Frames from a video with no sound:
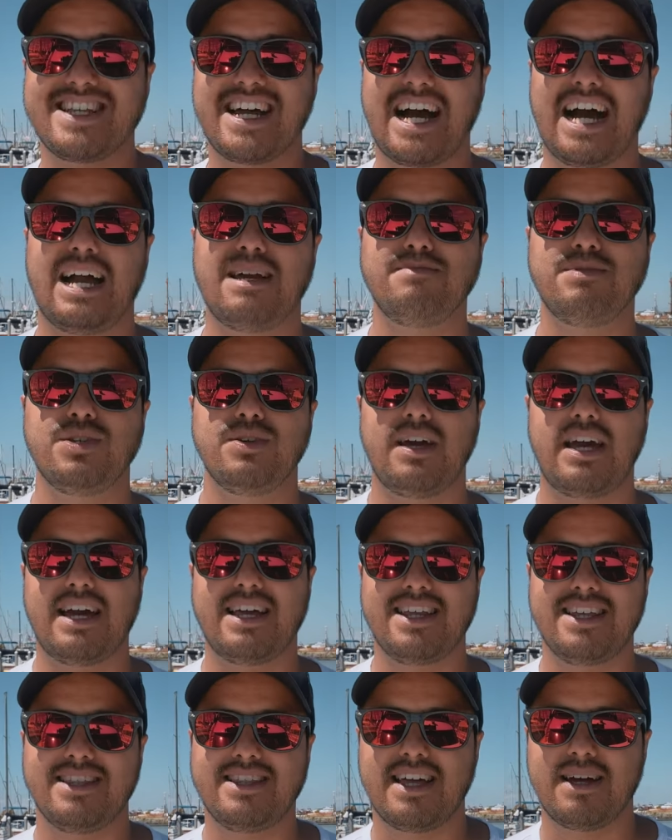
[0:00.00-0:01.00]
time to
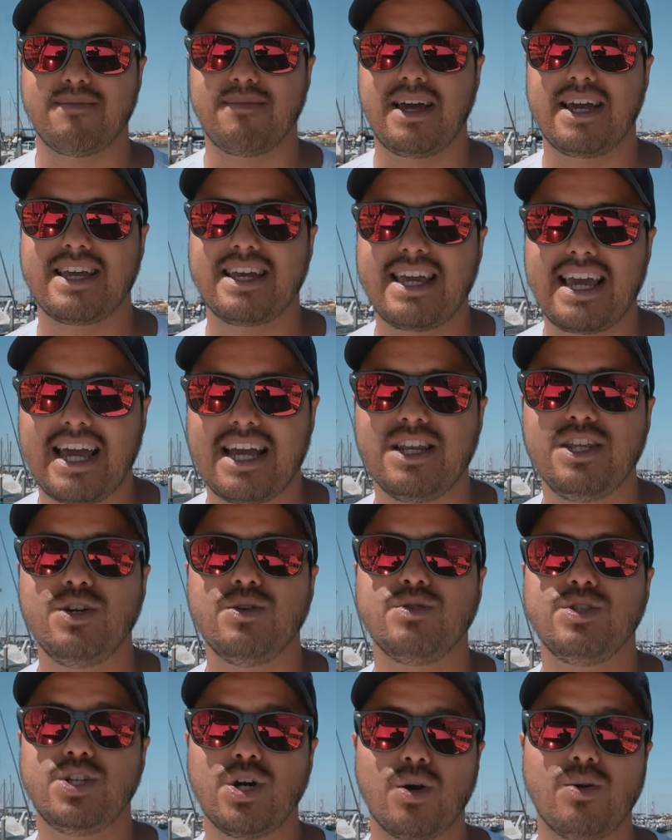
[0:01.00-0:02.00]
edit them. Again, you
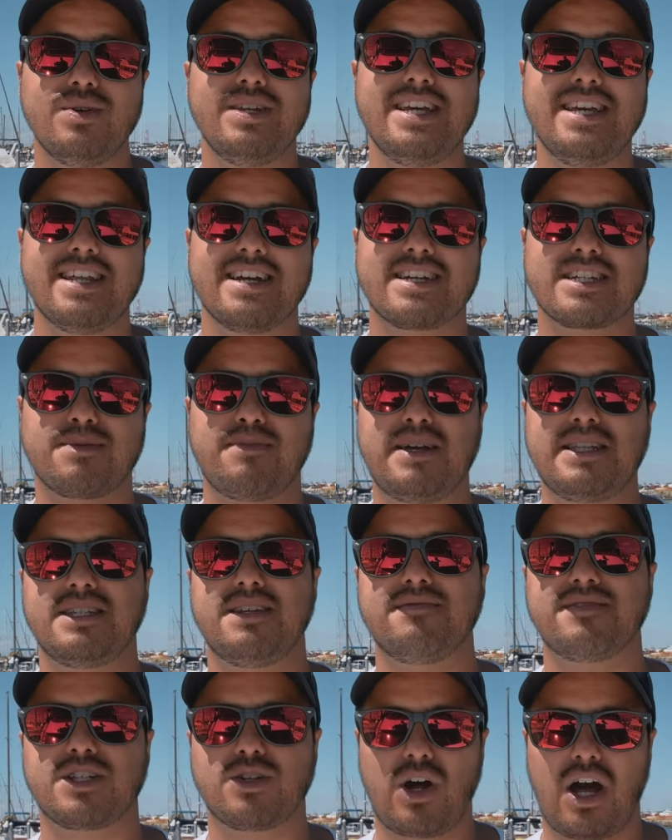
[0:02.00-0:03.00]
don't need
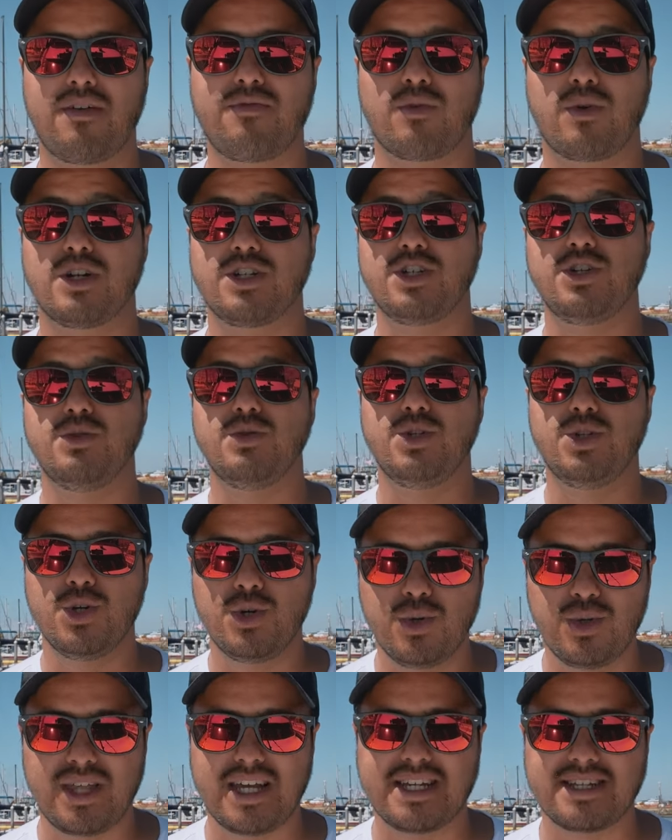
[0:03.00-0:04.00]
expensive software to
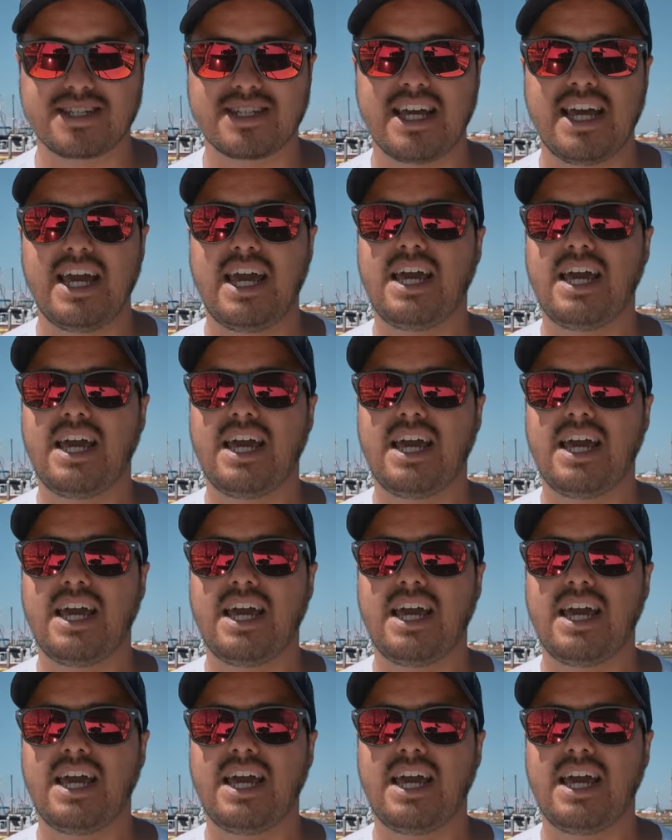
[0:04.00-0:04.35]
do this.